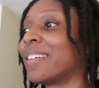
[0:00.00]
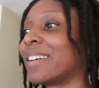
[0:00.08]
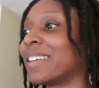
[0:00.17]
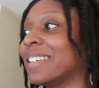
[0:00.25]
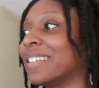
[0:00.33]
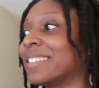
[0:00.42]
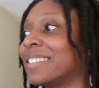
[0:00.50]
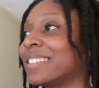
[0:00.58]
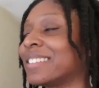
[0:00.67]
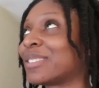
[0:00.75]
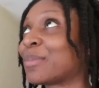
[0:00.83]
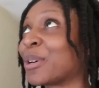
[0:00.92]

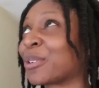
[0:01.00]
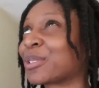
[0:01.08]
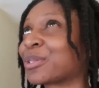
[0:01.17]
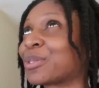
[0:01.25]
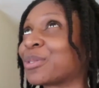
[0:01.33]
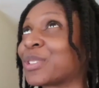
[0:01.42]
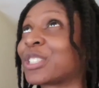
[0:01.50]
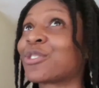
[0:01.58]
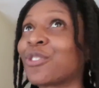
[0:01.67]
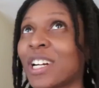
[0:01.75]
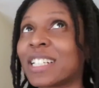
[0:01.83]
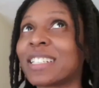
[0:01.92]
and tomorrow which is
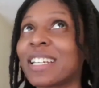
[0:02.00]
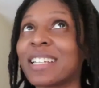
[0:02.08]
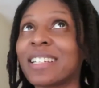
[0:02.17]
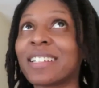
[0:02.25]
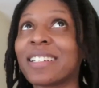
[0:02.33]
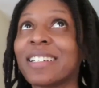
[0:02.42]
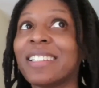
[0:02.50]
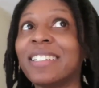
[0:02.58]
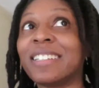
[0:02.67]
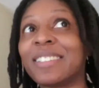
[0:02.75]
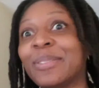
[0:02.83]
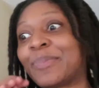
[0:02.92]
friday
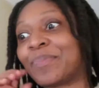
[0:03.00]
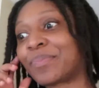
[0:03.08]
and